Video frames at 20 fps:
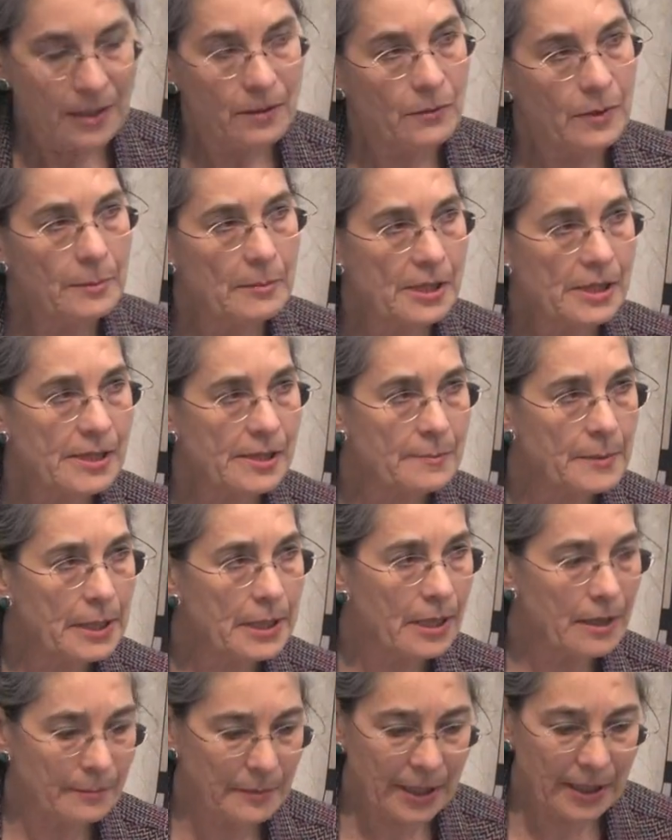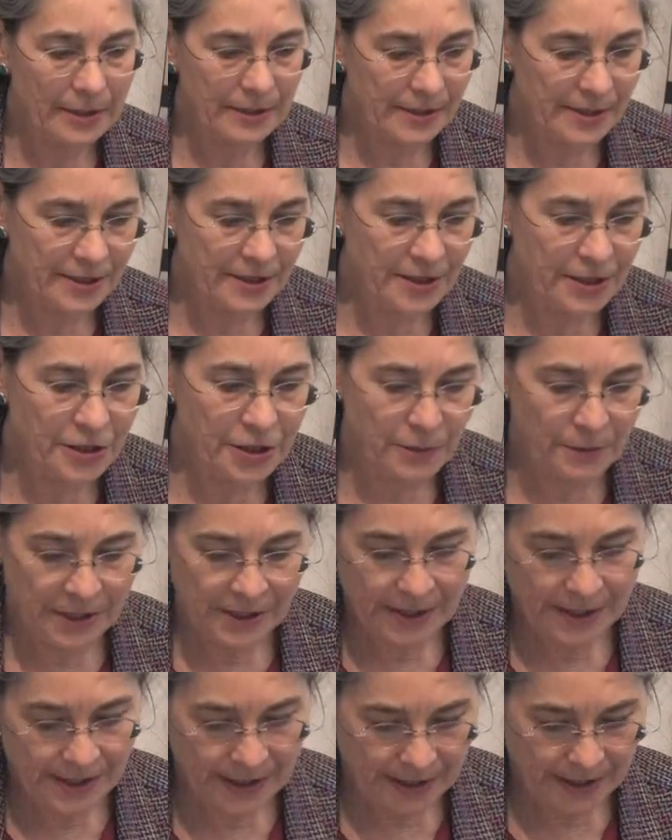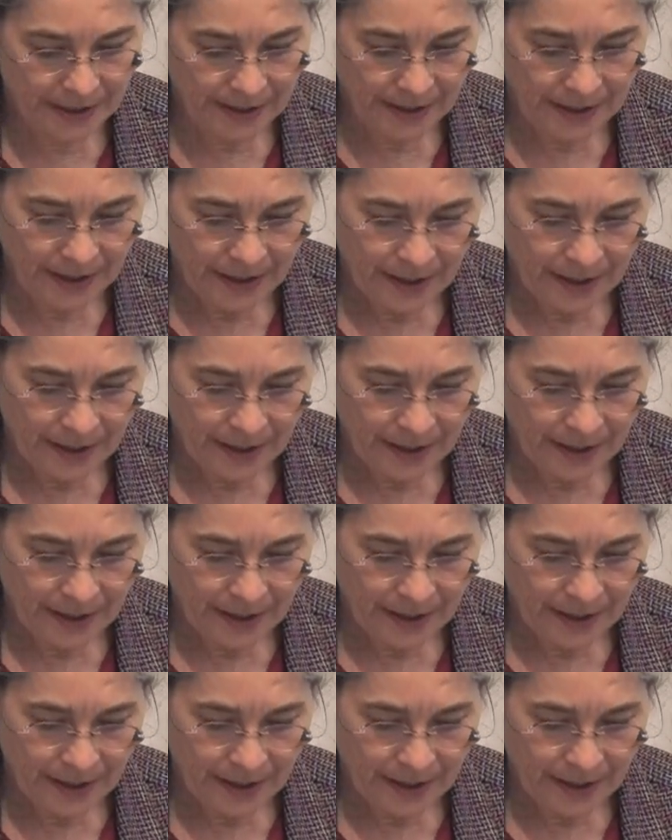we must become a constituency